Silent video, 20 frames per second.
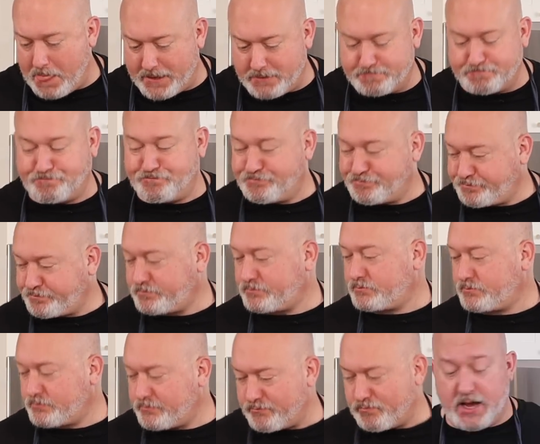Mm.
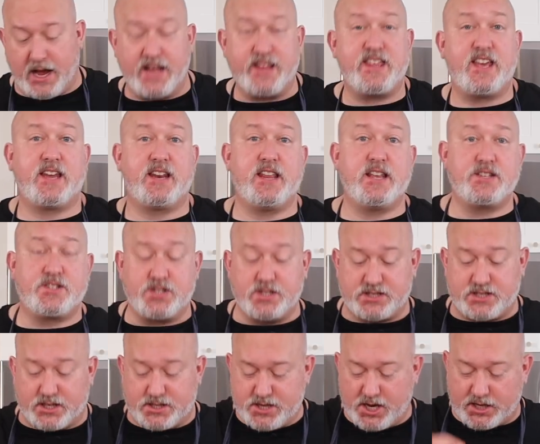I think it needs
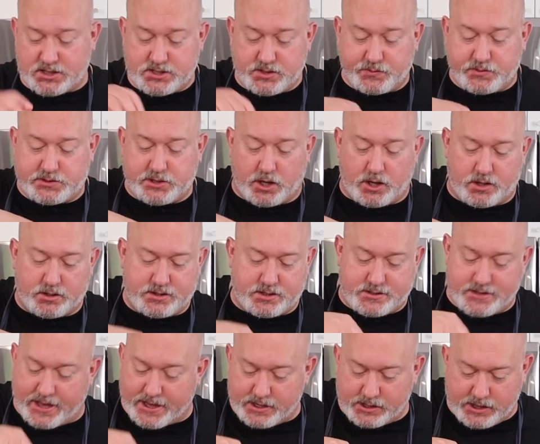just a touch of salt,
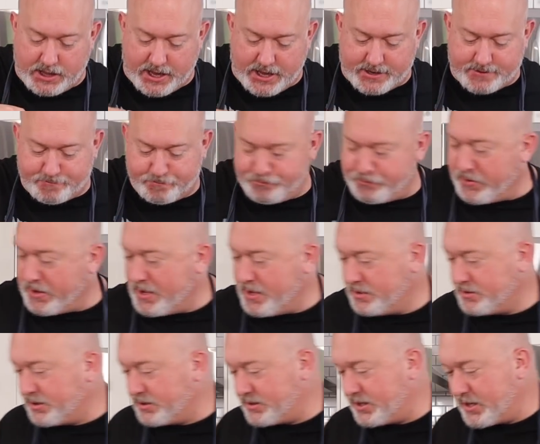not a lot,
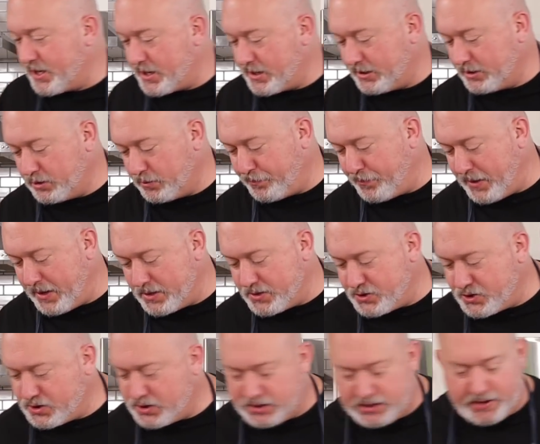just another little
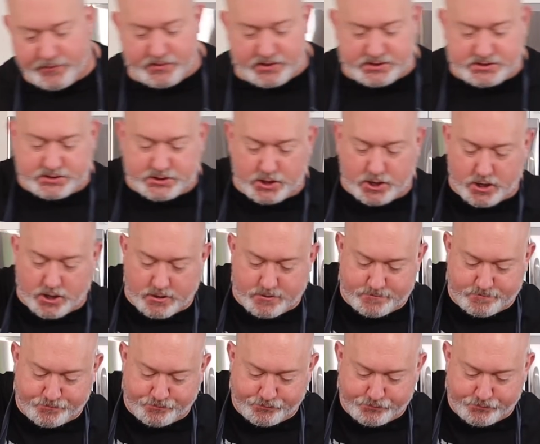pinch, give it a stir.